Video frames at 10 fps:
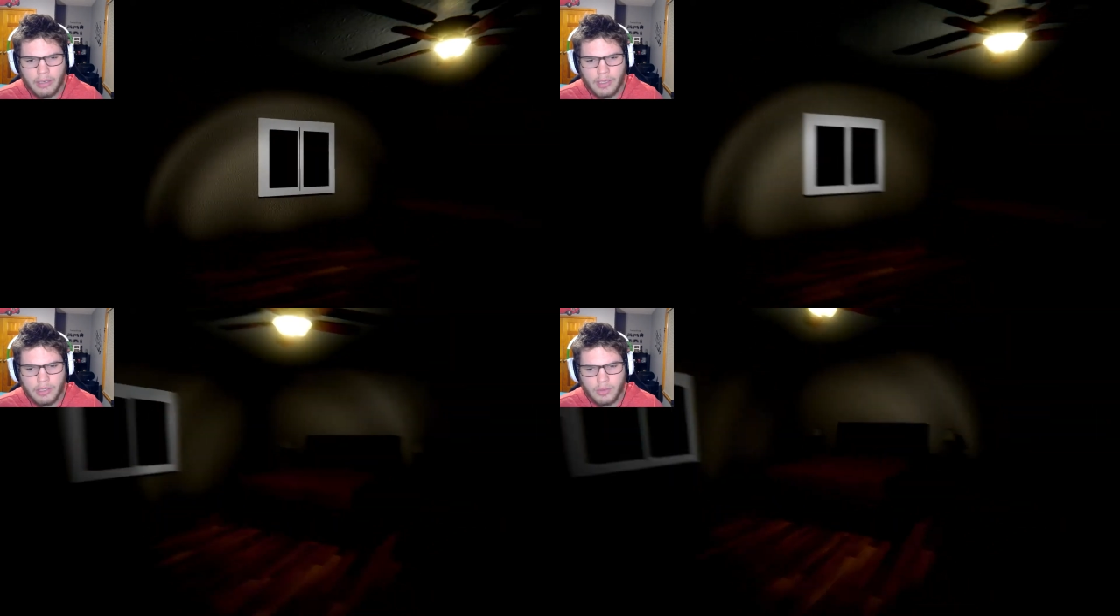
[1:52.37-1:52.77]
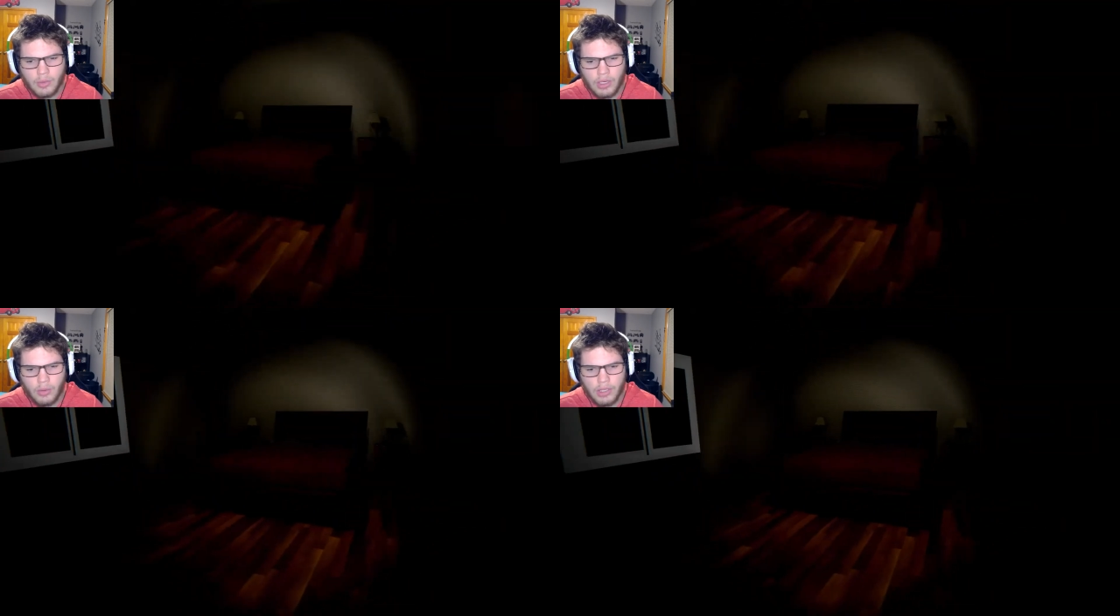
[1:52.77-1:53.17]
I'm not,
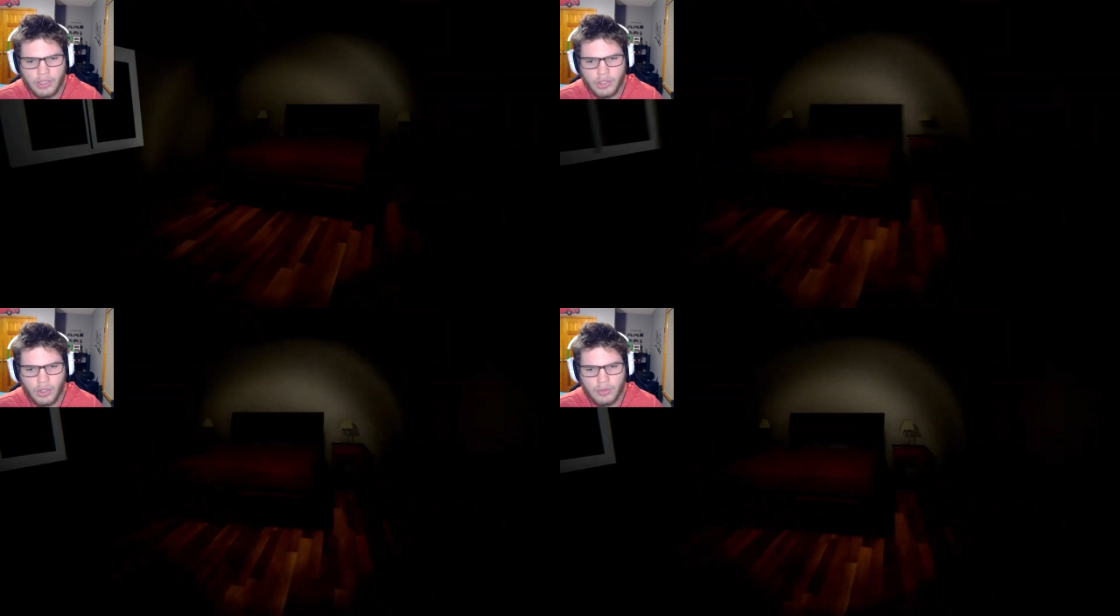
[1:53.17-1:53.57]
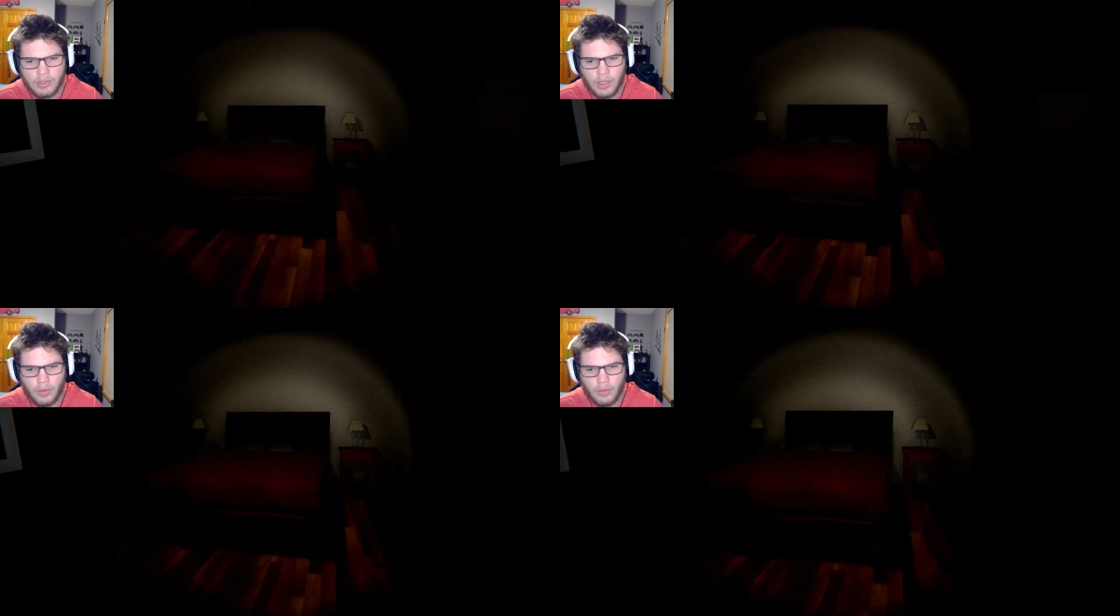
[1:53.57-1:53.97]
not quite sure what's
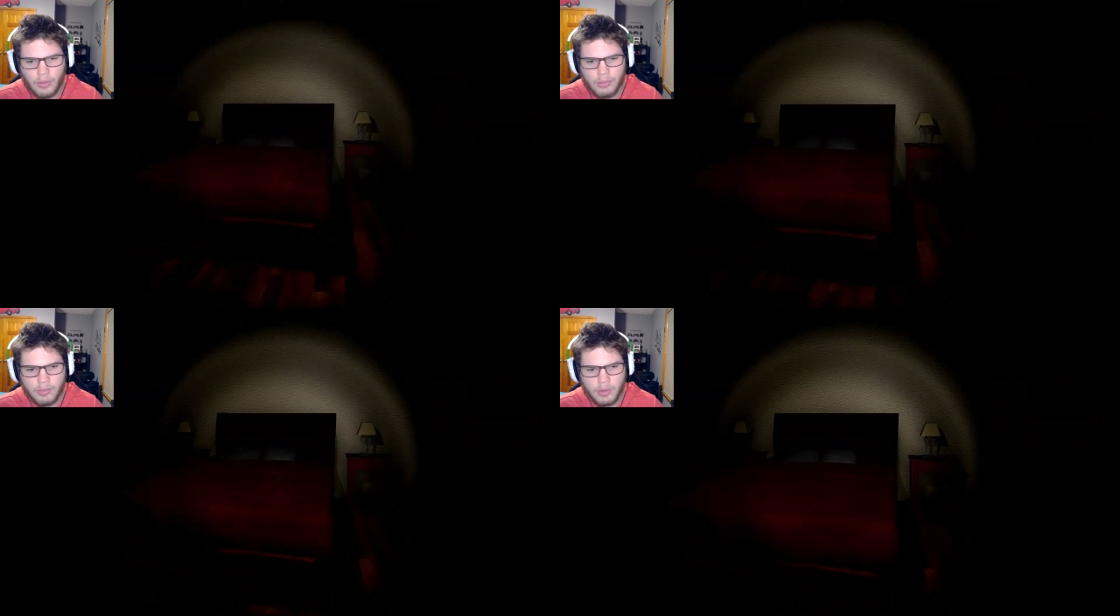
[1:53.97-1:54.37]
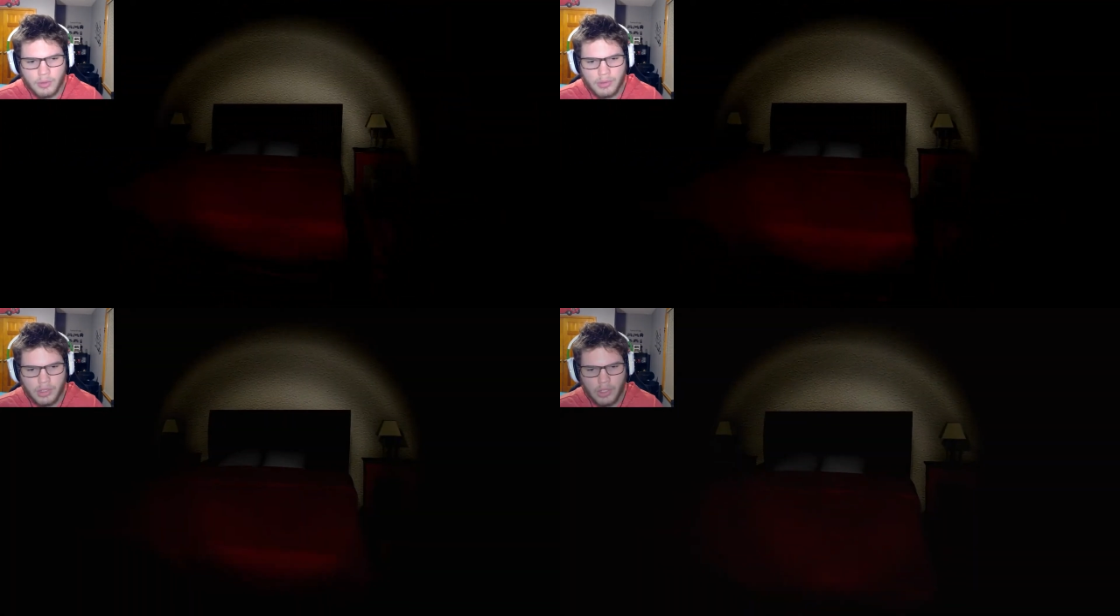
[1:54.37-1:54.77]
going. What am I supposed
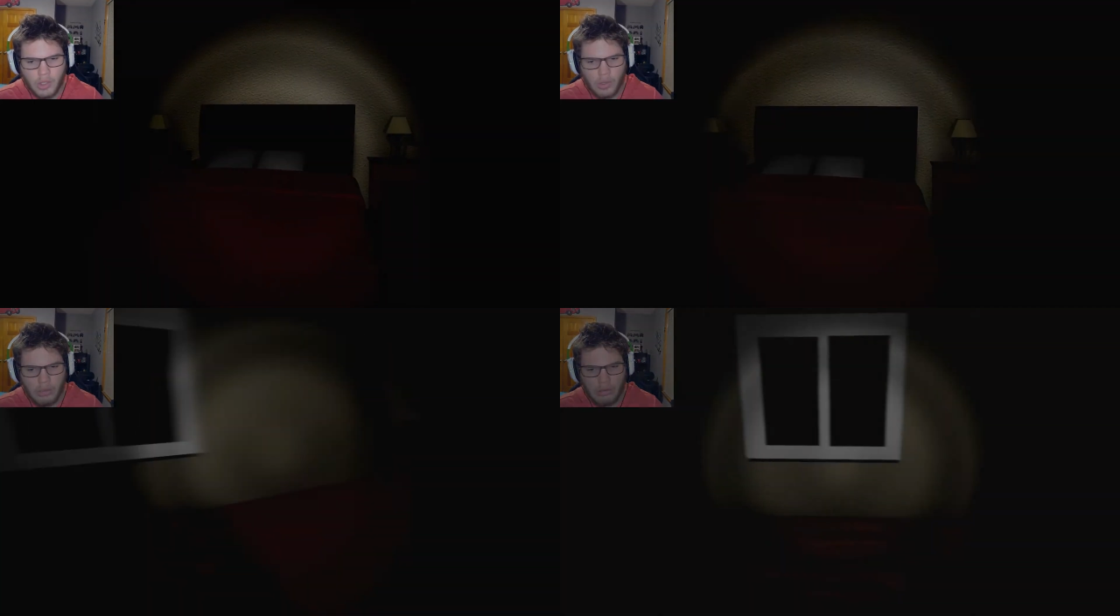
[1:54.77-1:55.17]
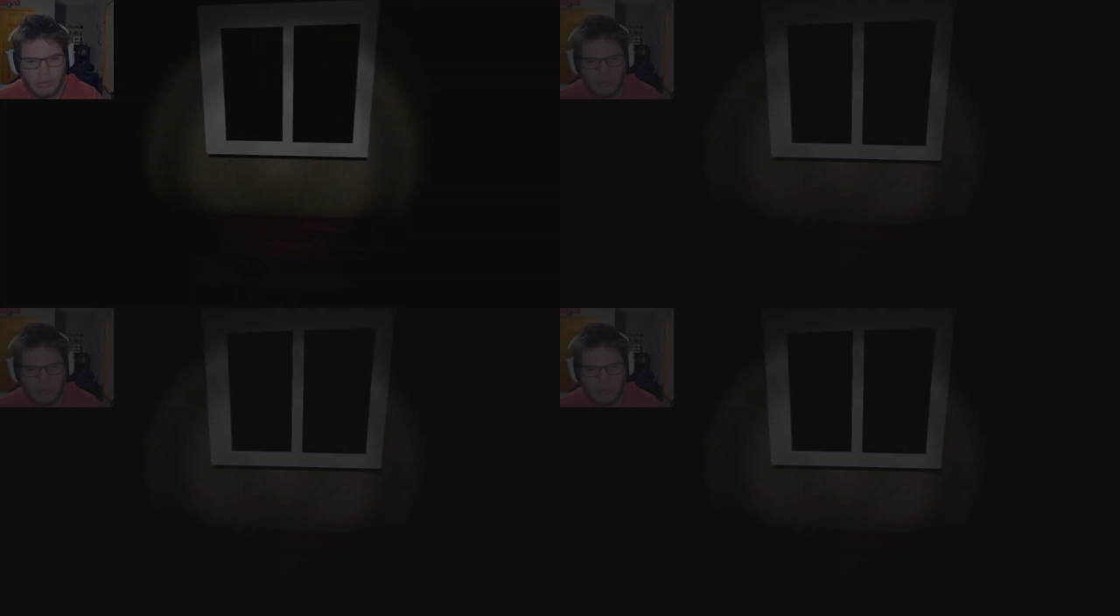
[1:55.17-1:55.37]
to be doing?